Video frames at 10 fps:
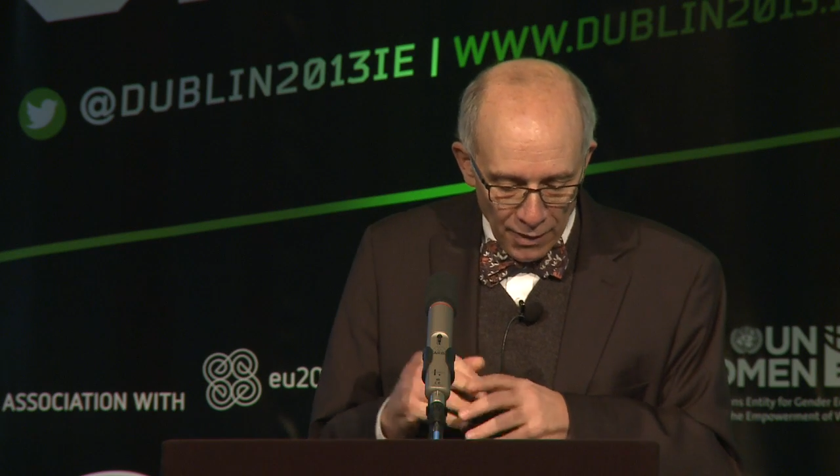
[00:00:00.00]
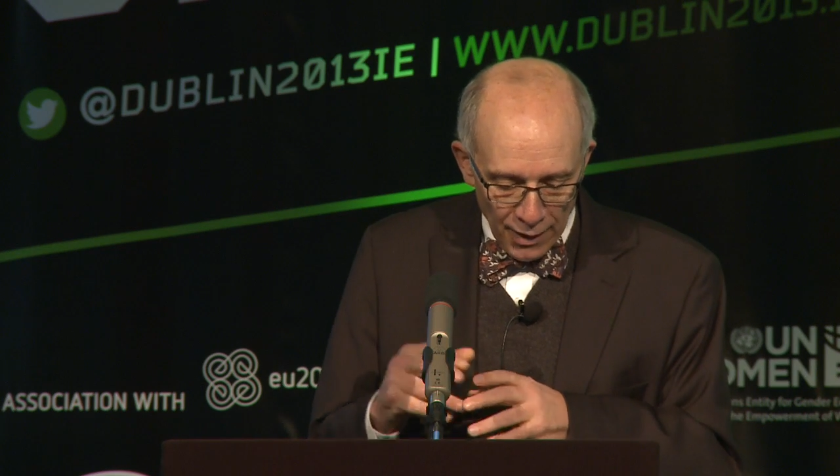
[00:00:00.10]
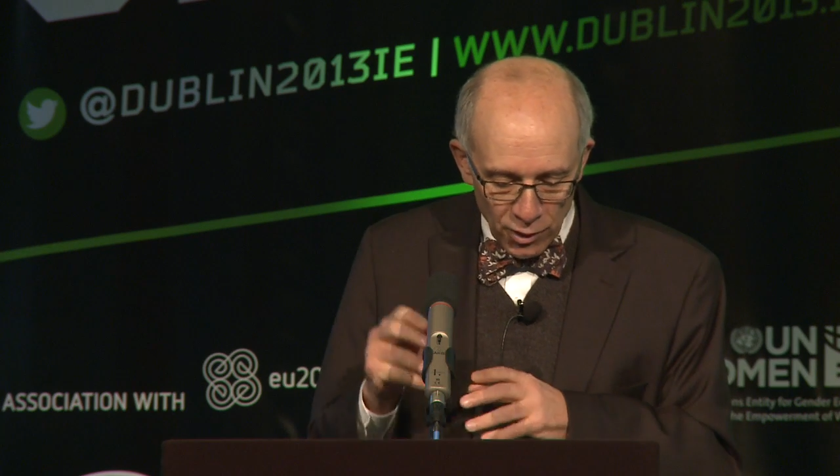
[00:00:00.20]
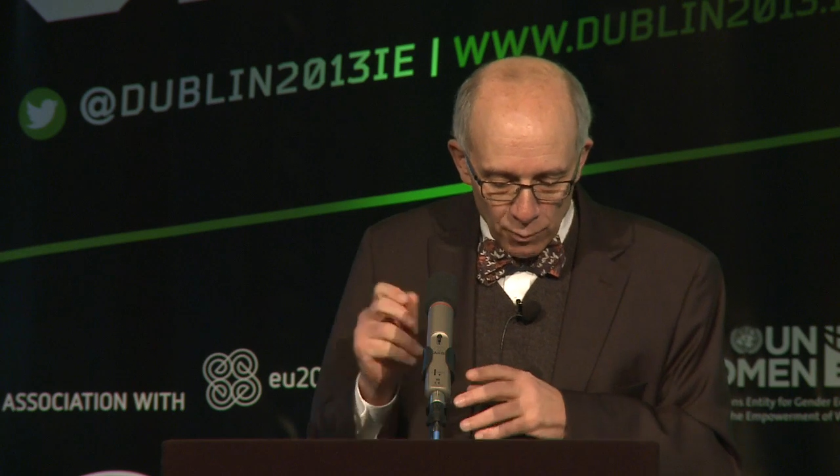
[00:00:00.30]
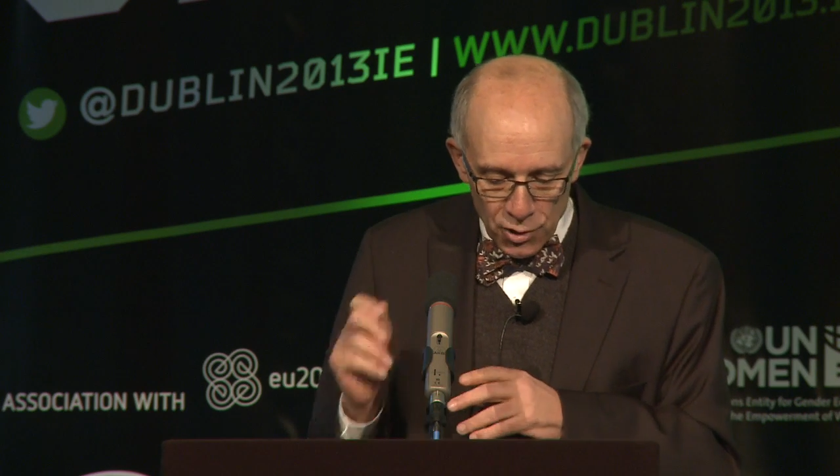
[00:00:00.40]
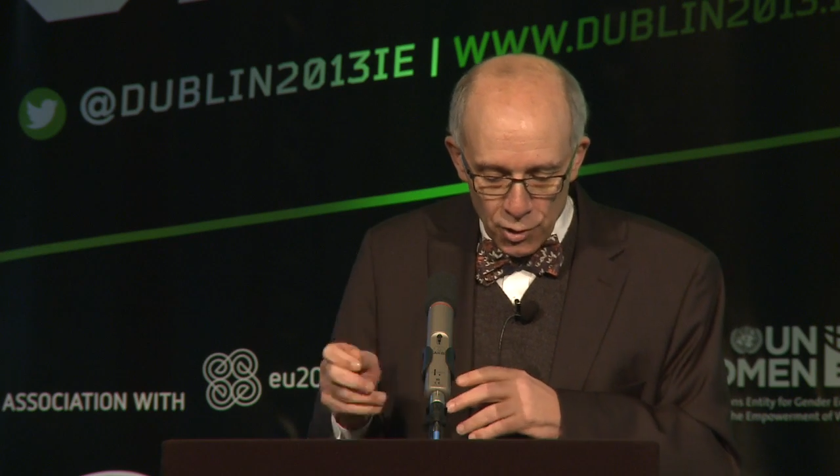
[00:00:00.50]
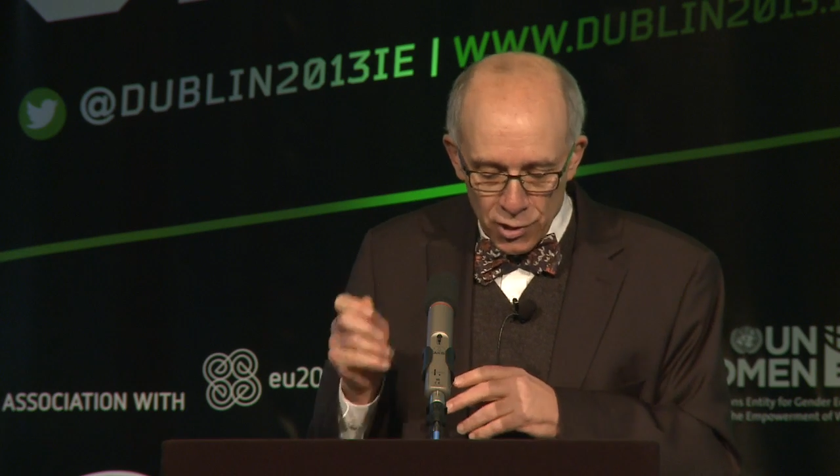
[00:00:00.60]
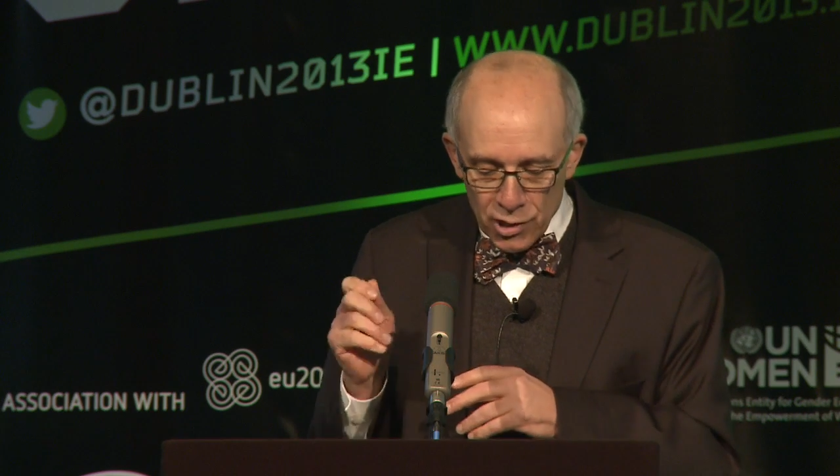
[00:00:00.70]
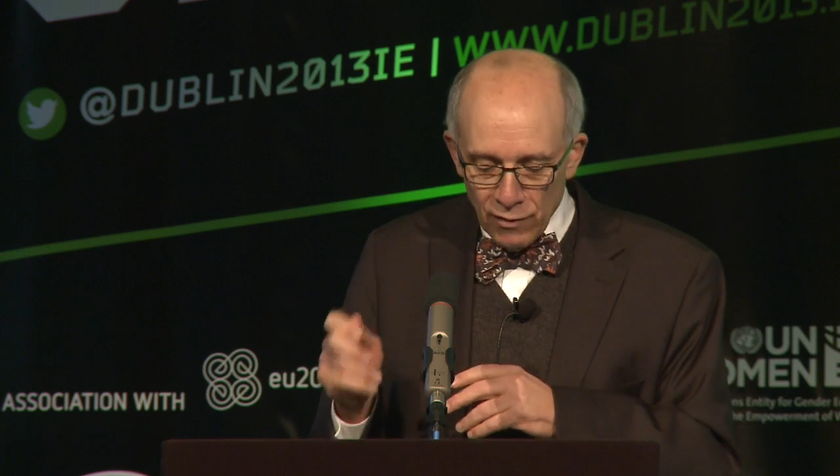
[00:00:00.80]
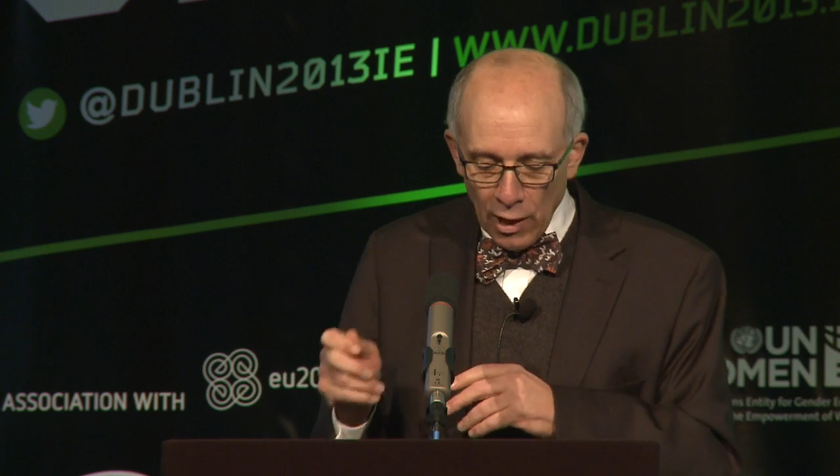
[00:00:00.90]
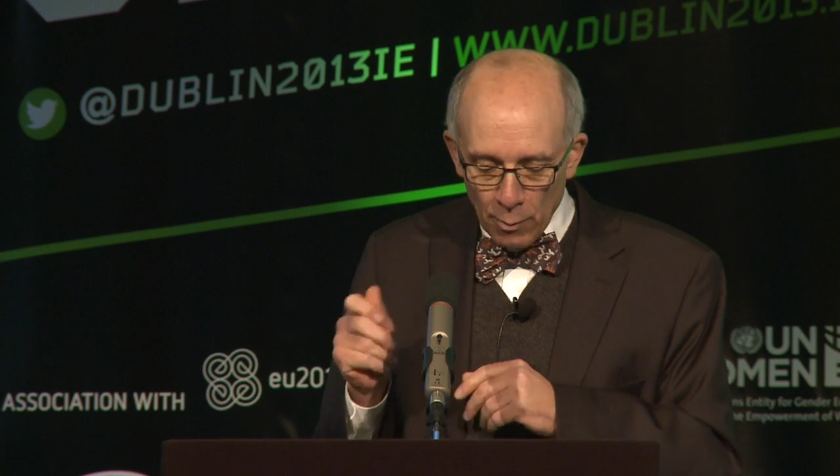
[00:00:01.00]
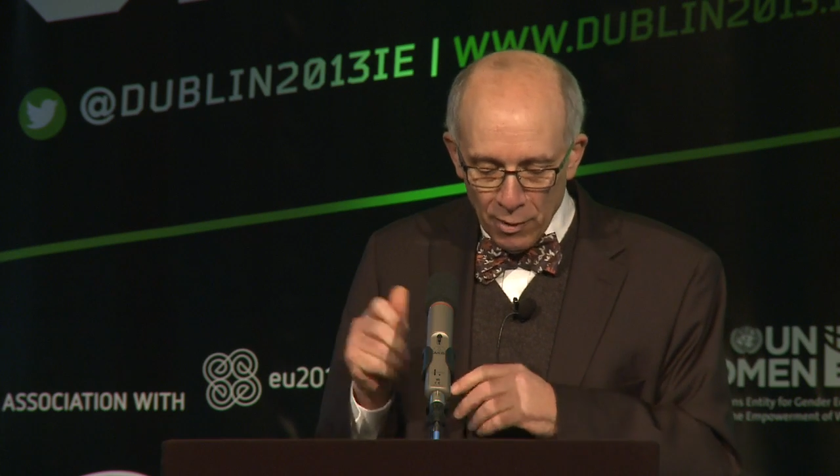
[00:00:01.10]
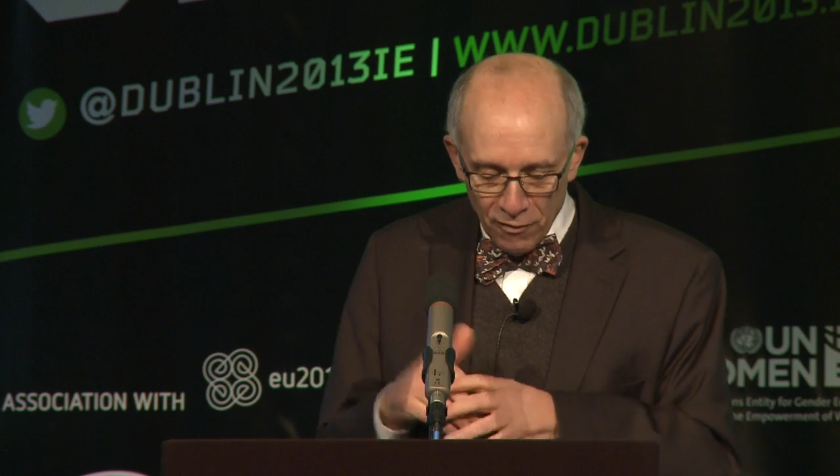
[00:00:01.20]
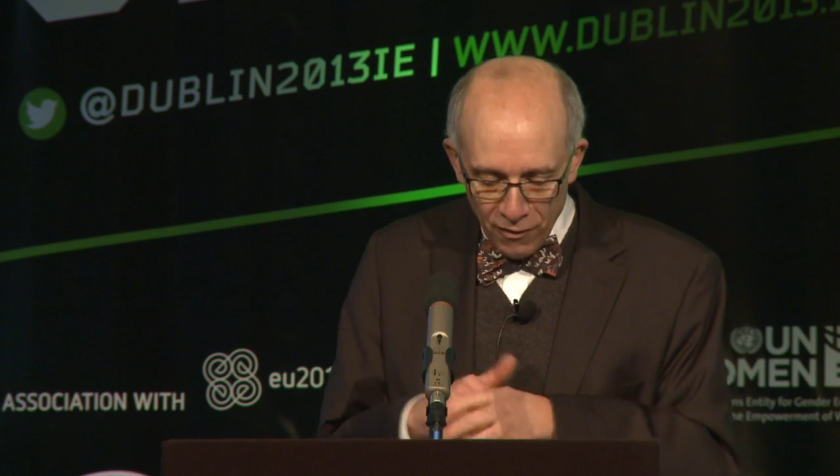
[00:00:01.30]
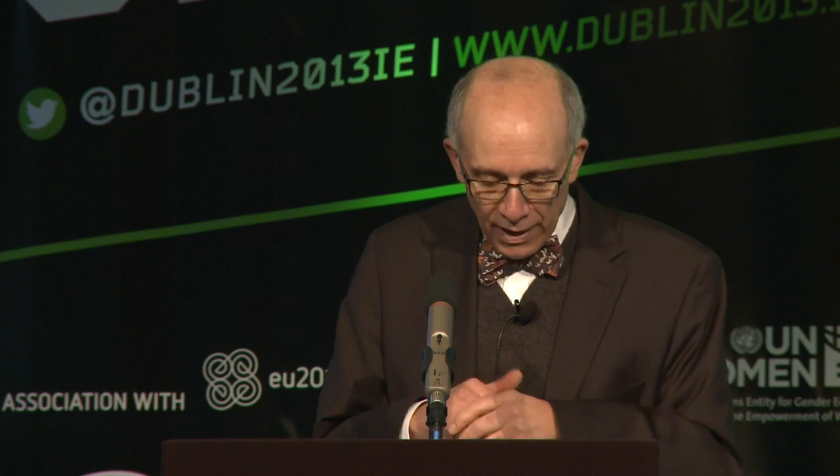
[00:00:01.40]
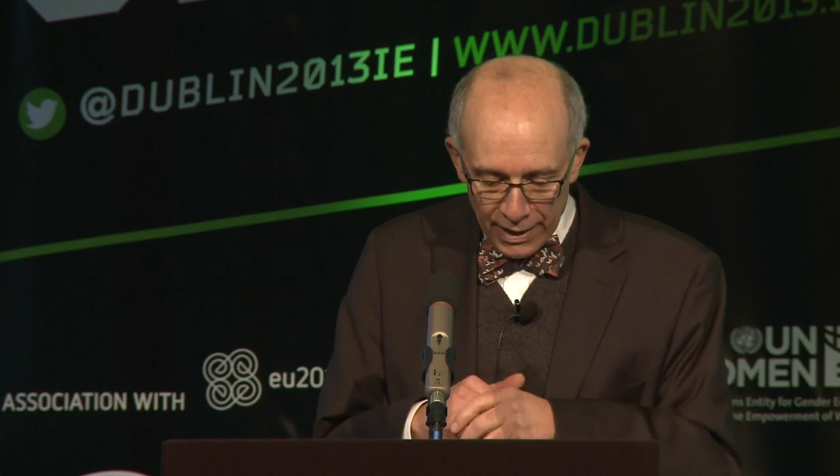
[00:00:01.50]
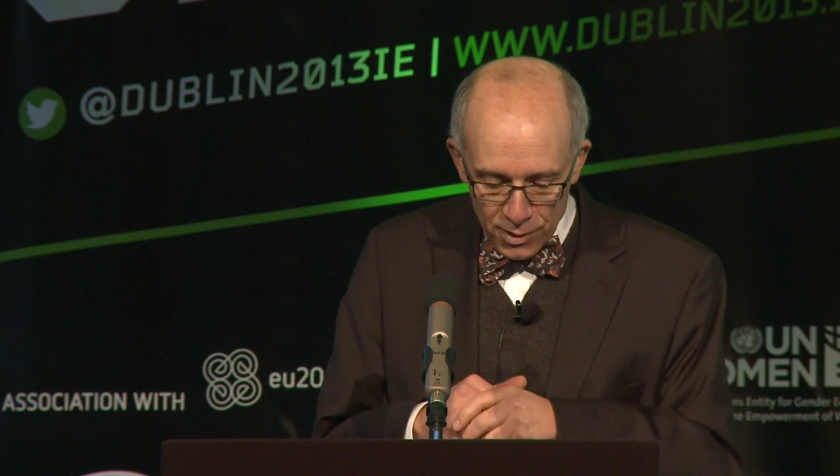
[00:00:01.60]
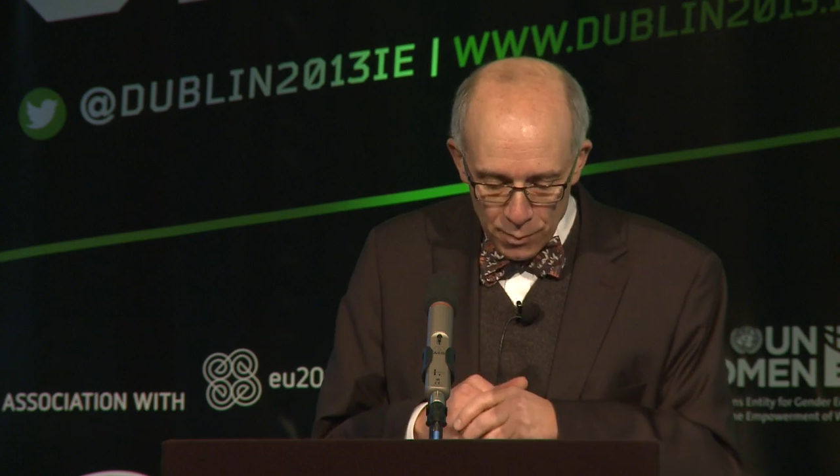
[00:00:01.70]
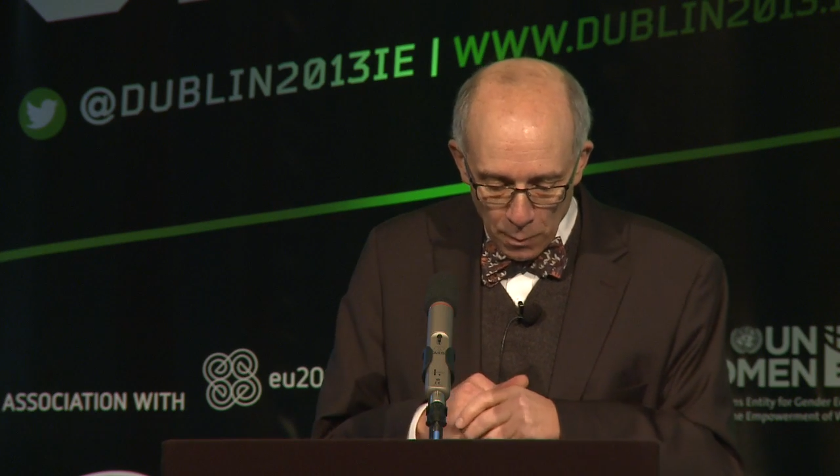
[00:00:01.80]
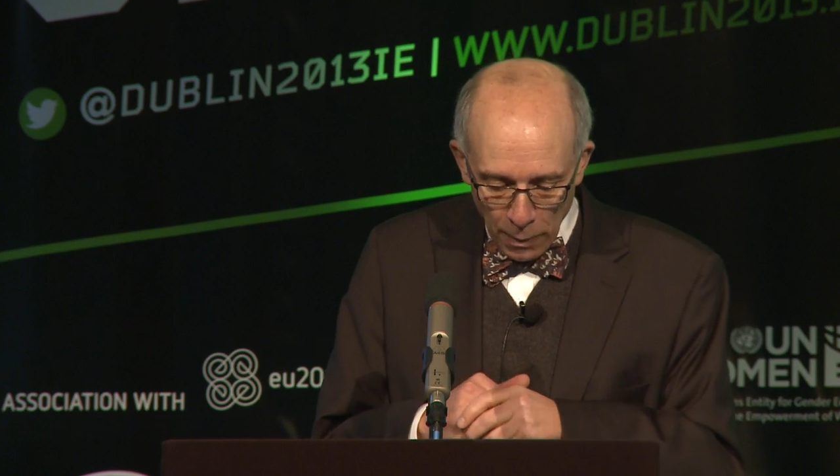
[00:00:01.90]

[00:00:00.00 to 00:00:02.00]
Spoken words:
that the research and development phase